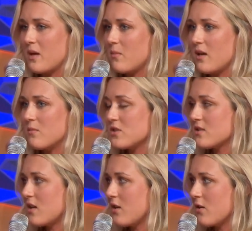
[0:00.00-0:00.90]
Maybe I'm
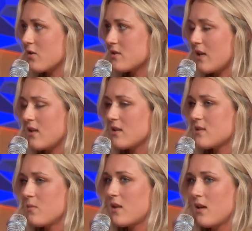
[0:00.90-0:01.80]
just not understanding
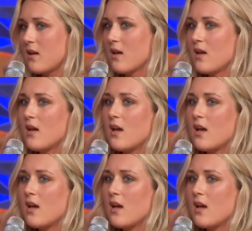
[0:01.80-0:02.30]
something.